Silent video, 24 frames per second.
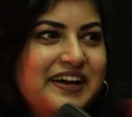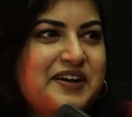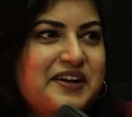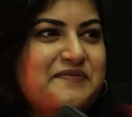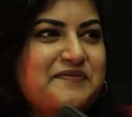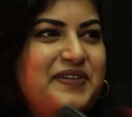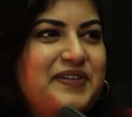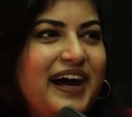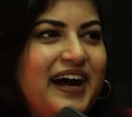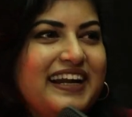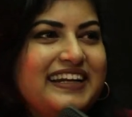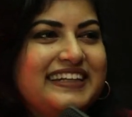
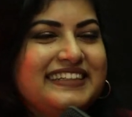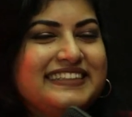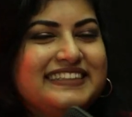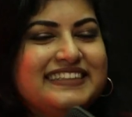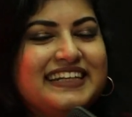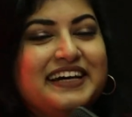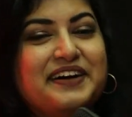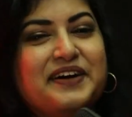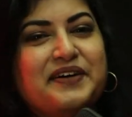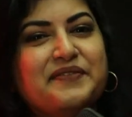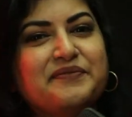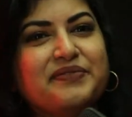But
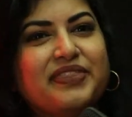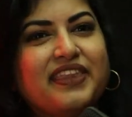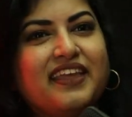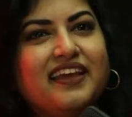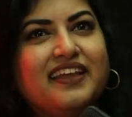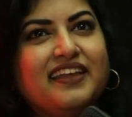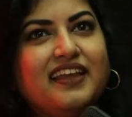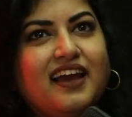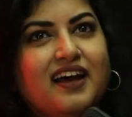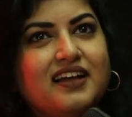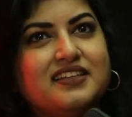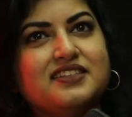um,
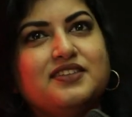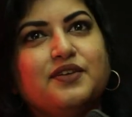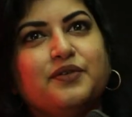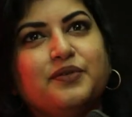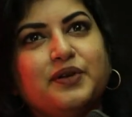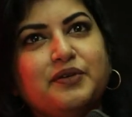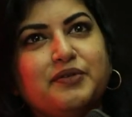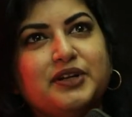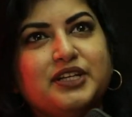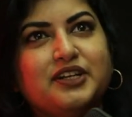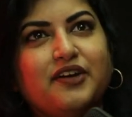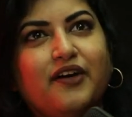yeah, so we
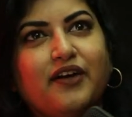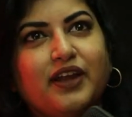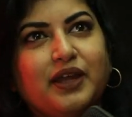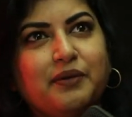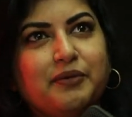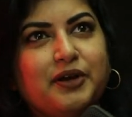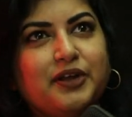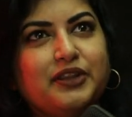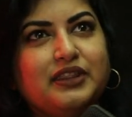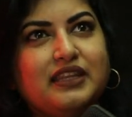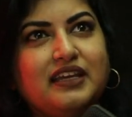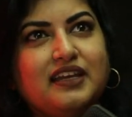were talking
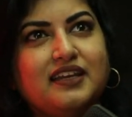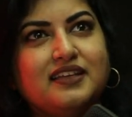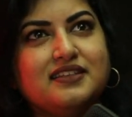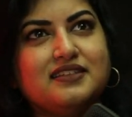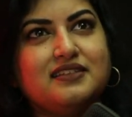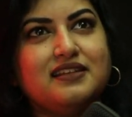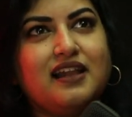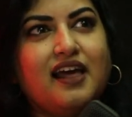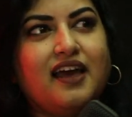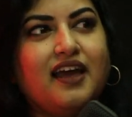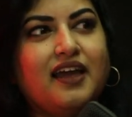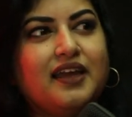about things
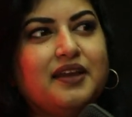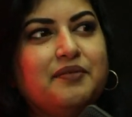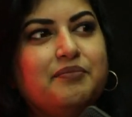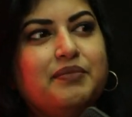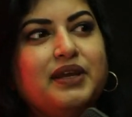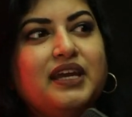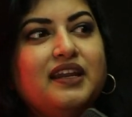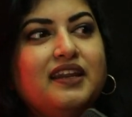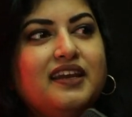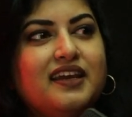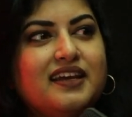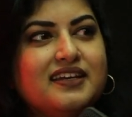like
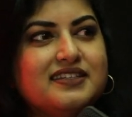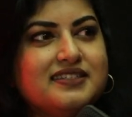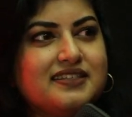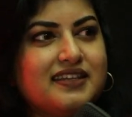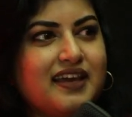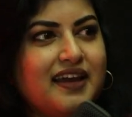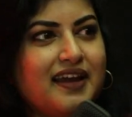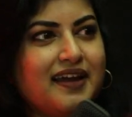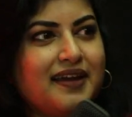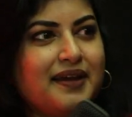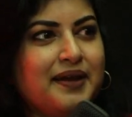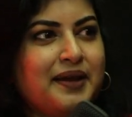
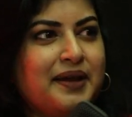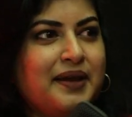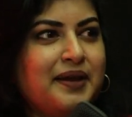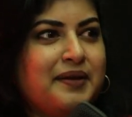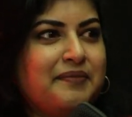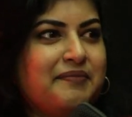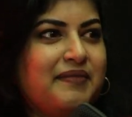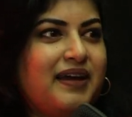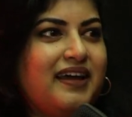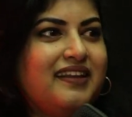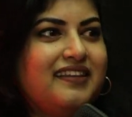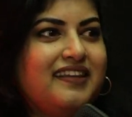
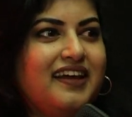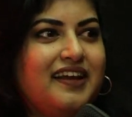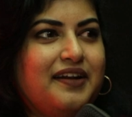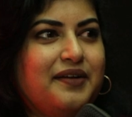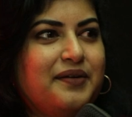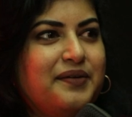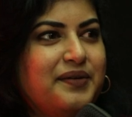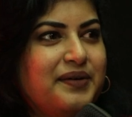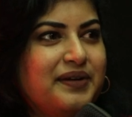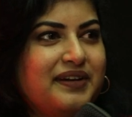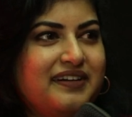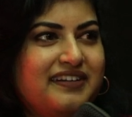BDSM and that
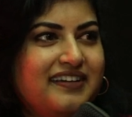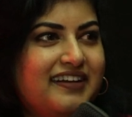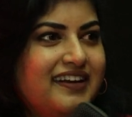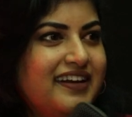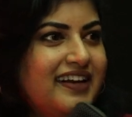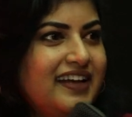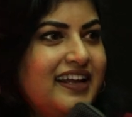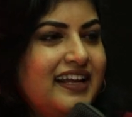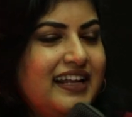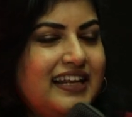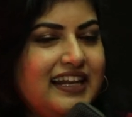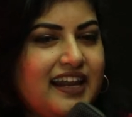whole
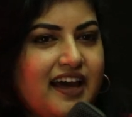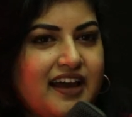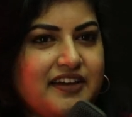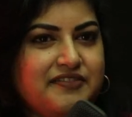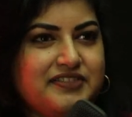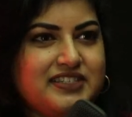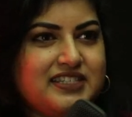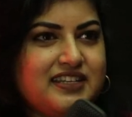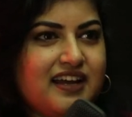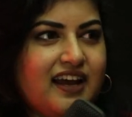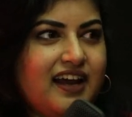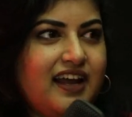
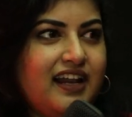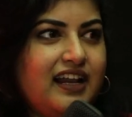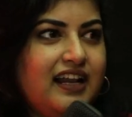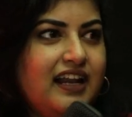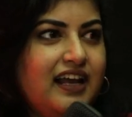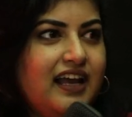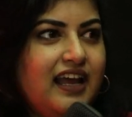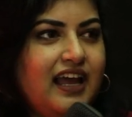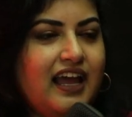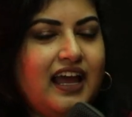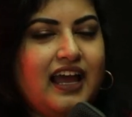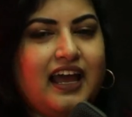lifestyle,
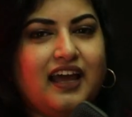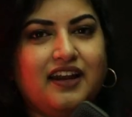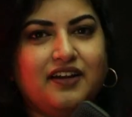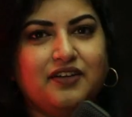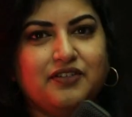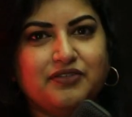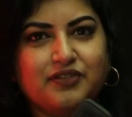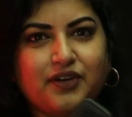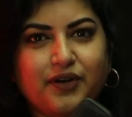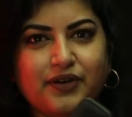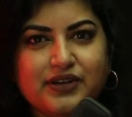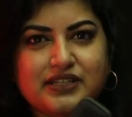and
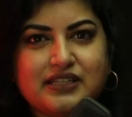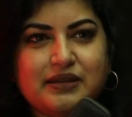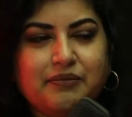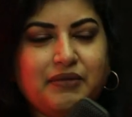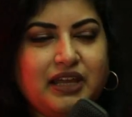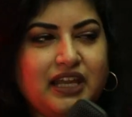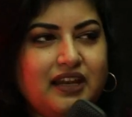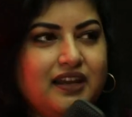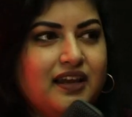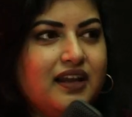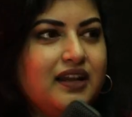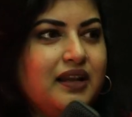of course,
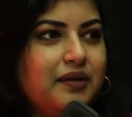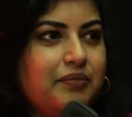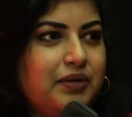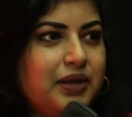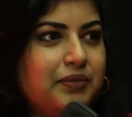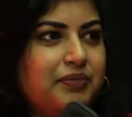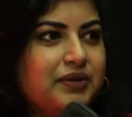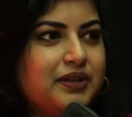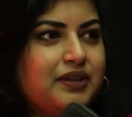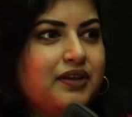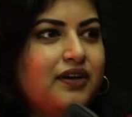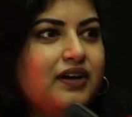immediately
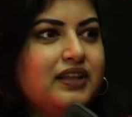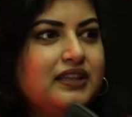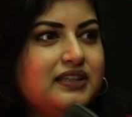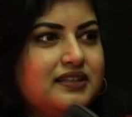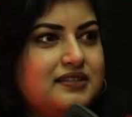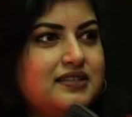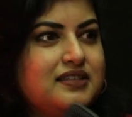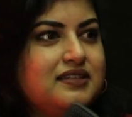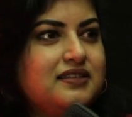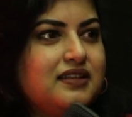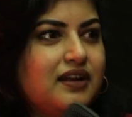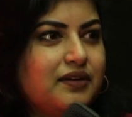people thought
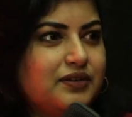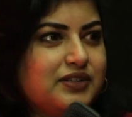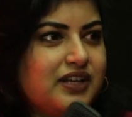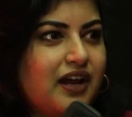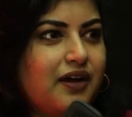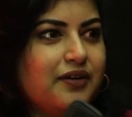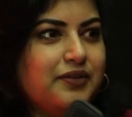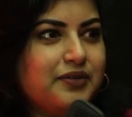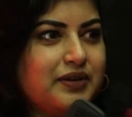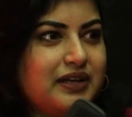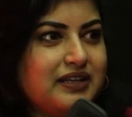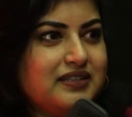this is now
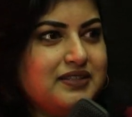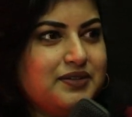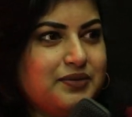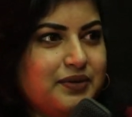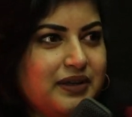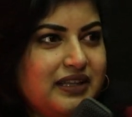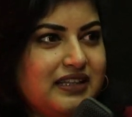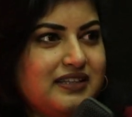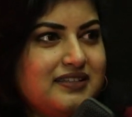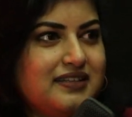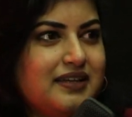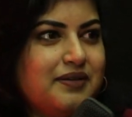Shanuki is
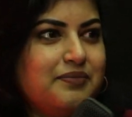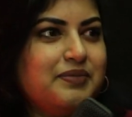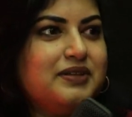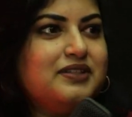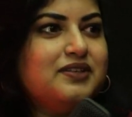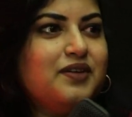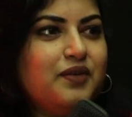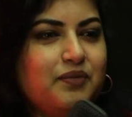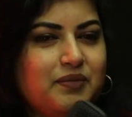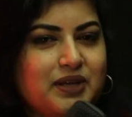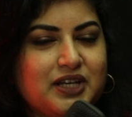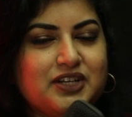doing this
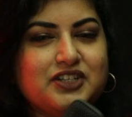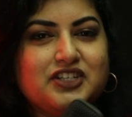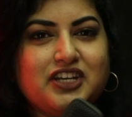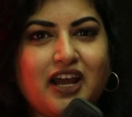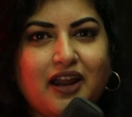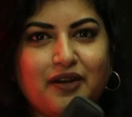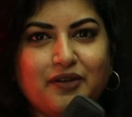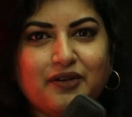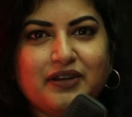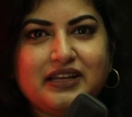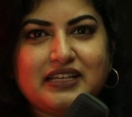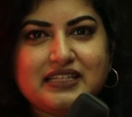episode because
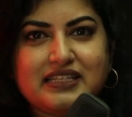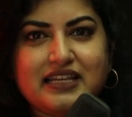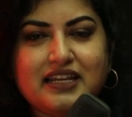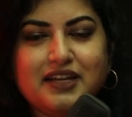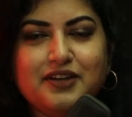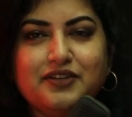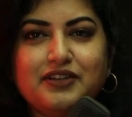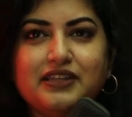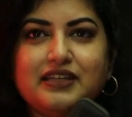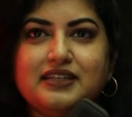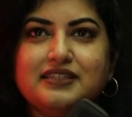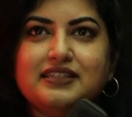Shanuki is
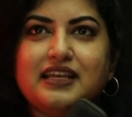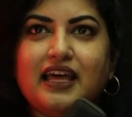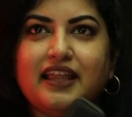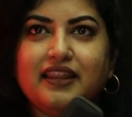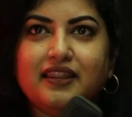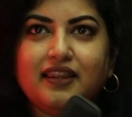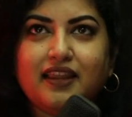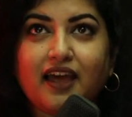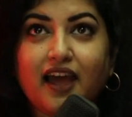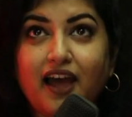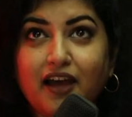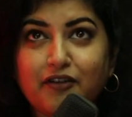into this.
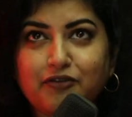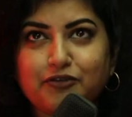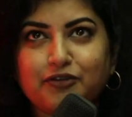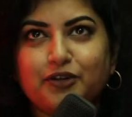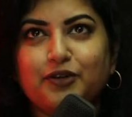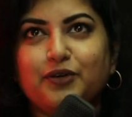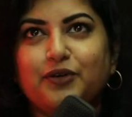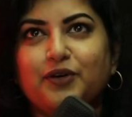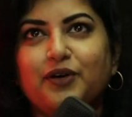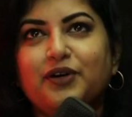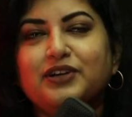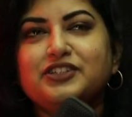And
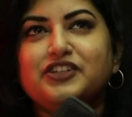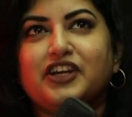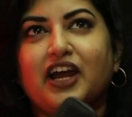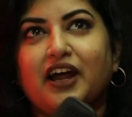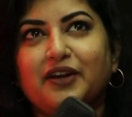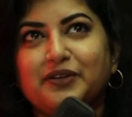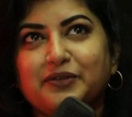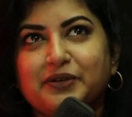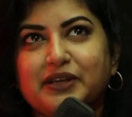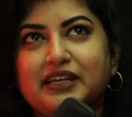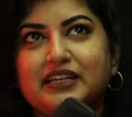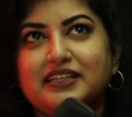therefore,
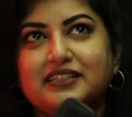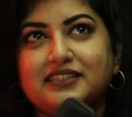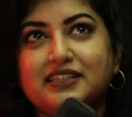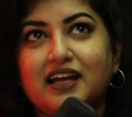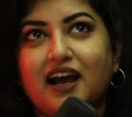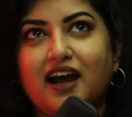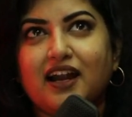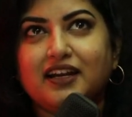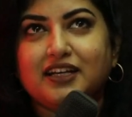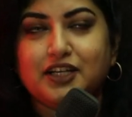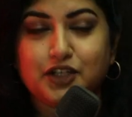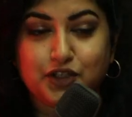Shanuki
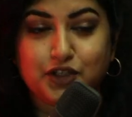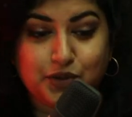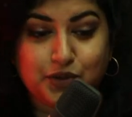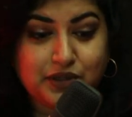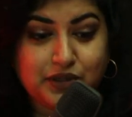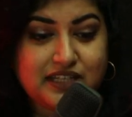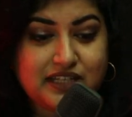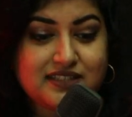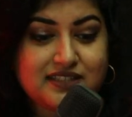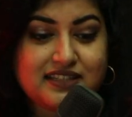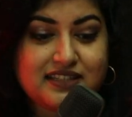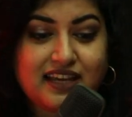started to
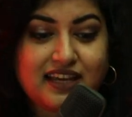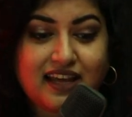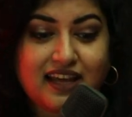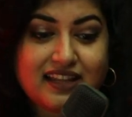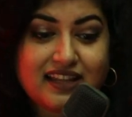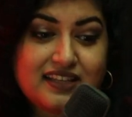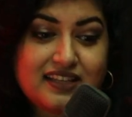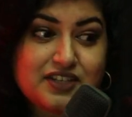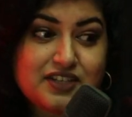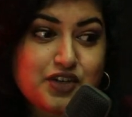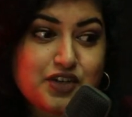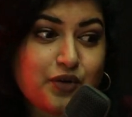this day.
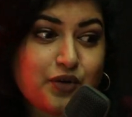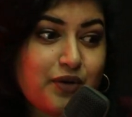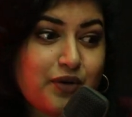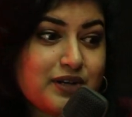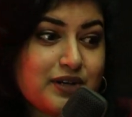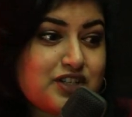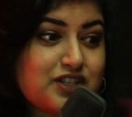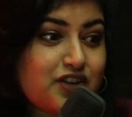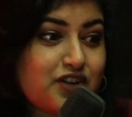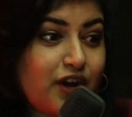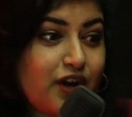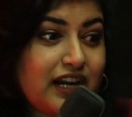This show was
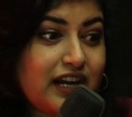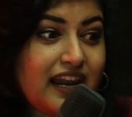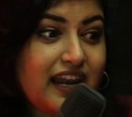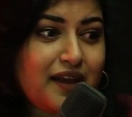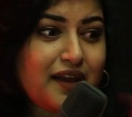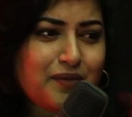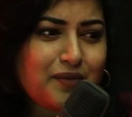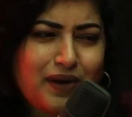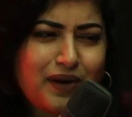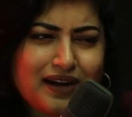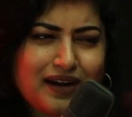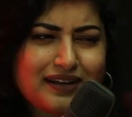shot
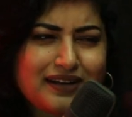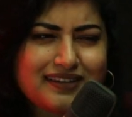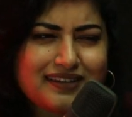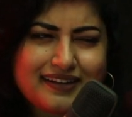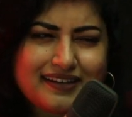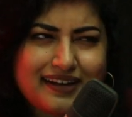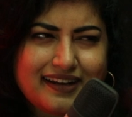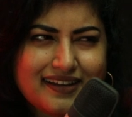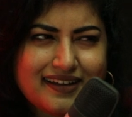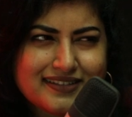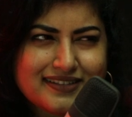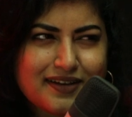like what,
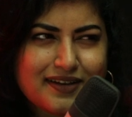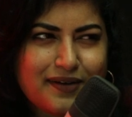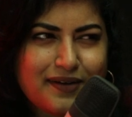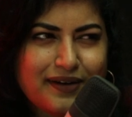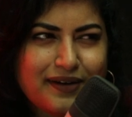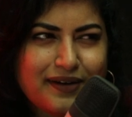three years ago?